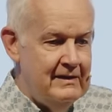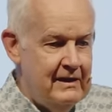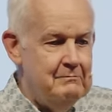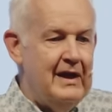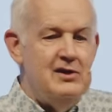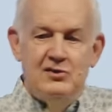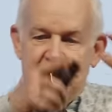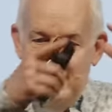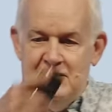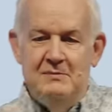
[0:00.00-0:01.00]
Manager
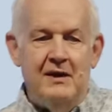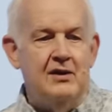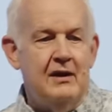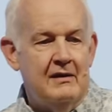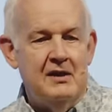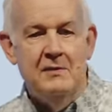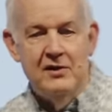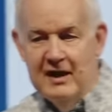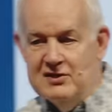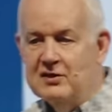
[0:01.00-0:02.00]
tends to be a
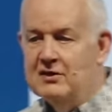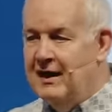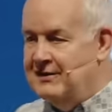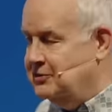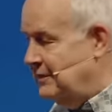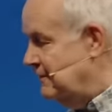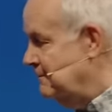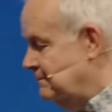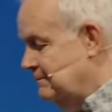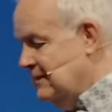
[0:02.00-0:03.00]
communication conduit.
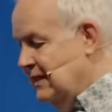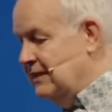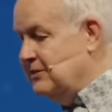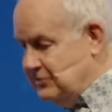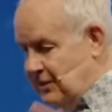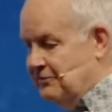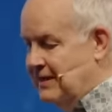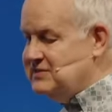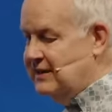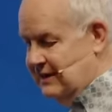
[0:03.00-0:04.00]
And the third
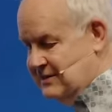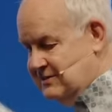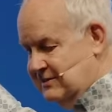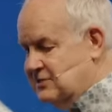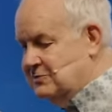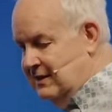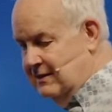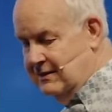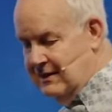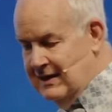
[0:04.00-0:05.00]
reason is this one.
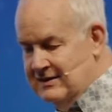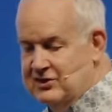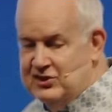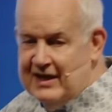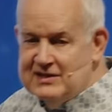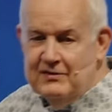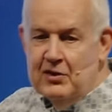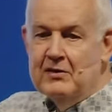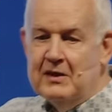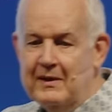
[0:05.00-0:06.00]
The chance of
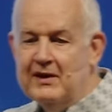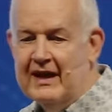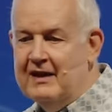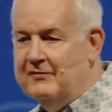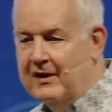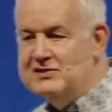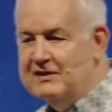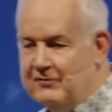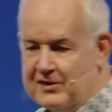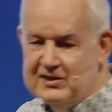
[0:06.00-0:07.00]
you communicating varies
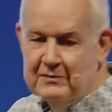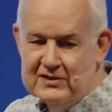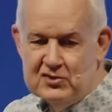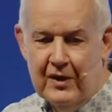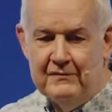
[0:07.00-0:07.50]
inversely with the square